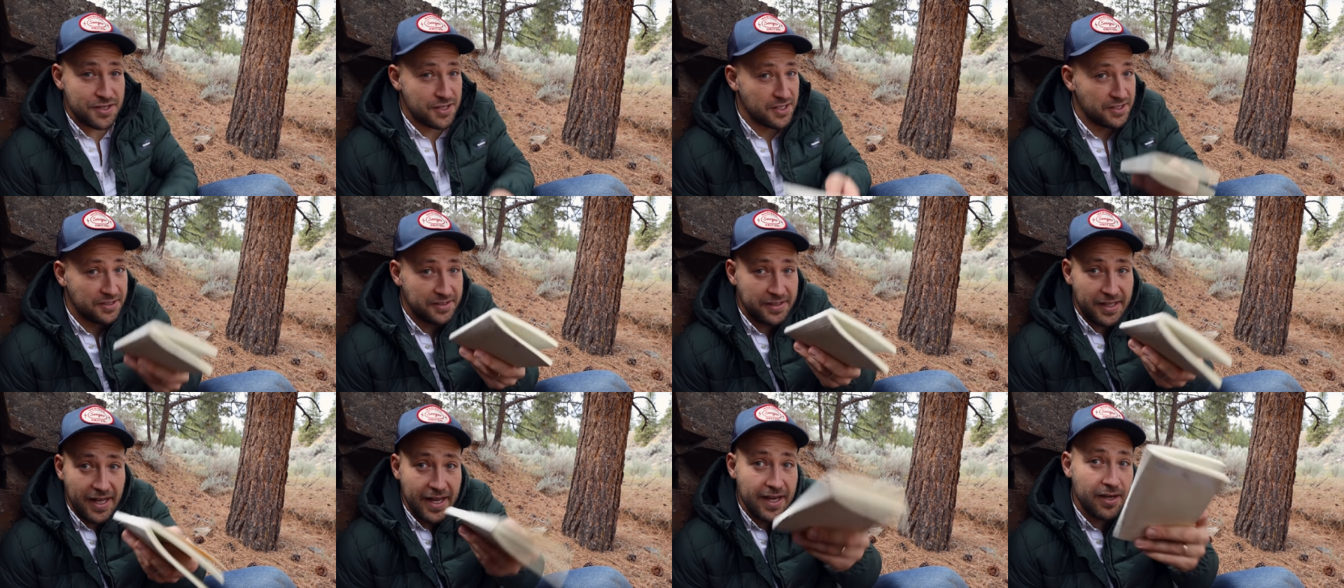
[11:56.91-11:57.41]

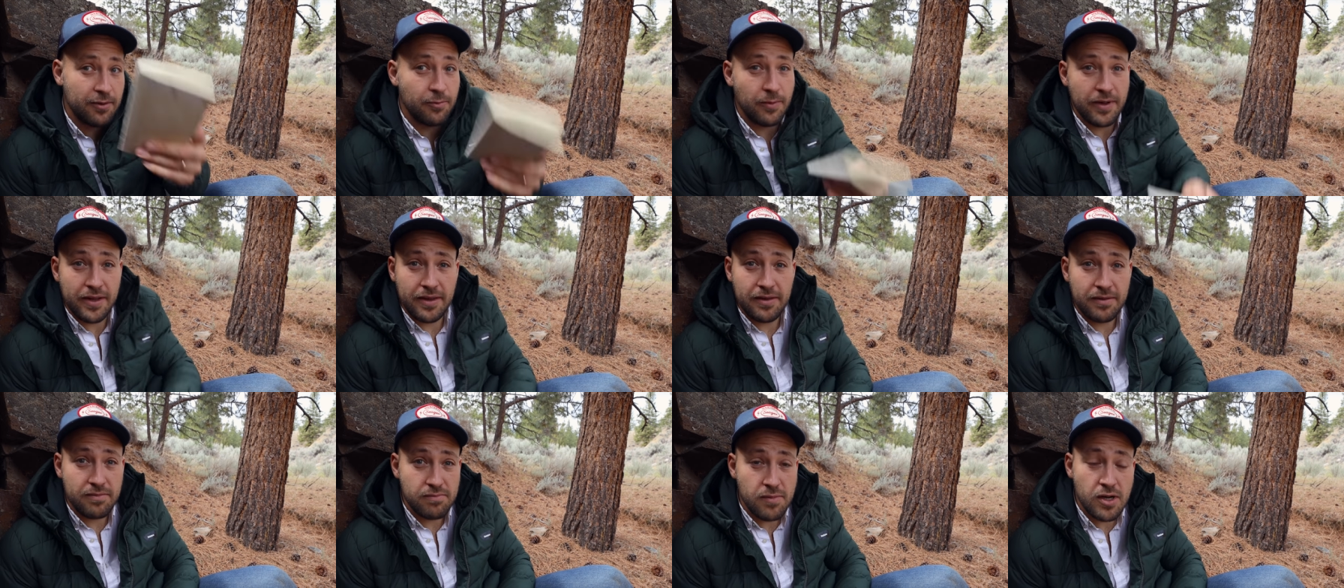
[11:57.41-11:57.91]
just like
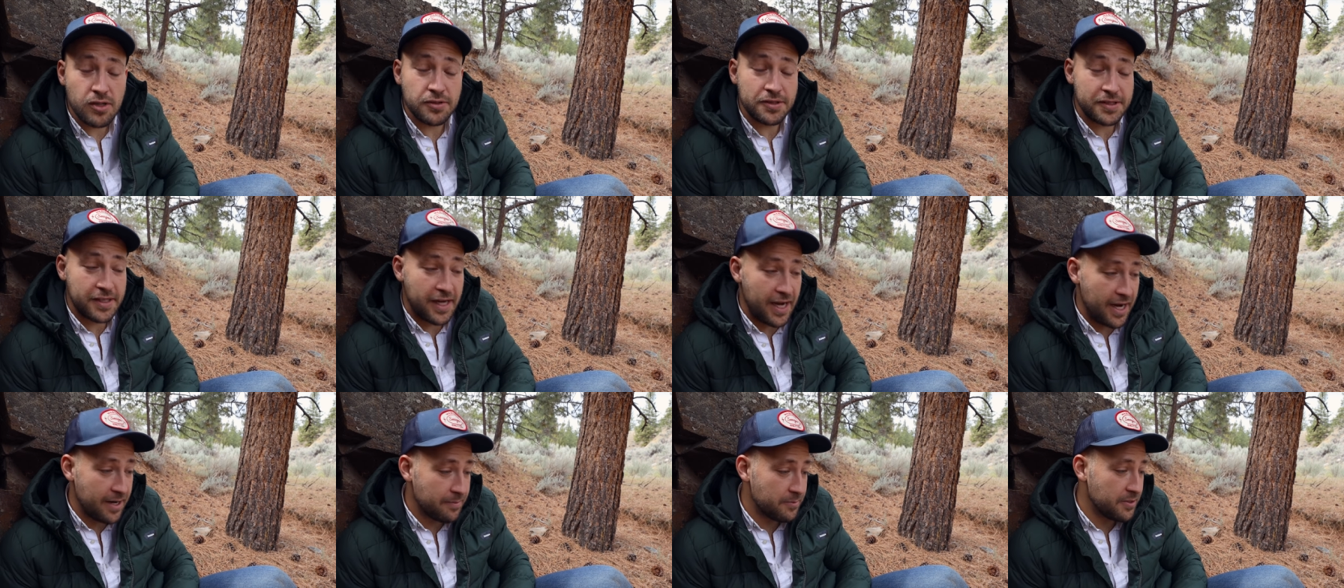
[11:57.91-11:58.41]
with most
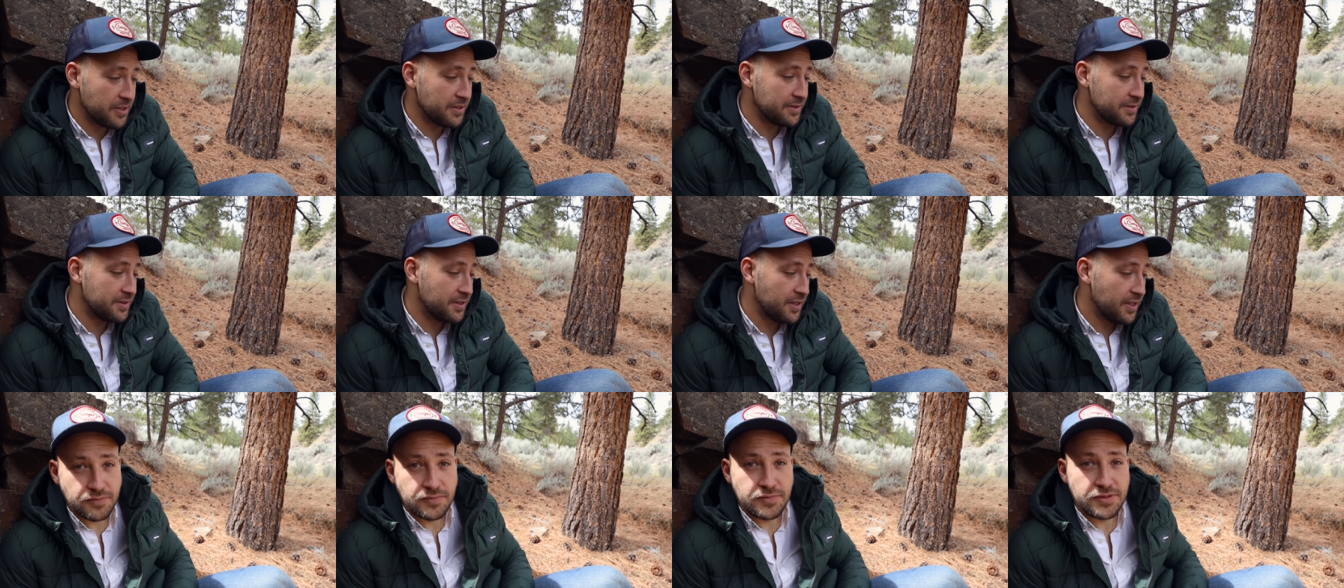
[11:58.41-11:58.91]
cameras.